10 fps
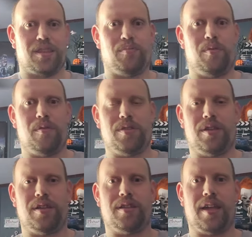
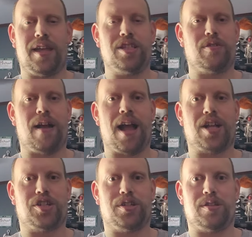the
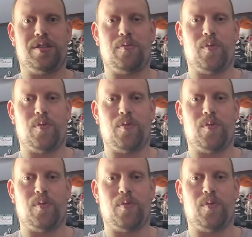interaction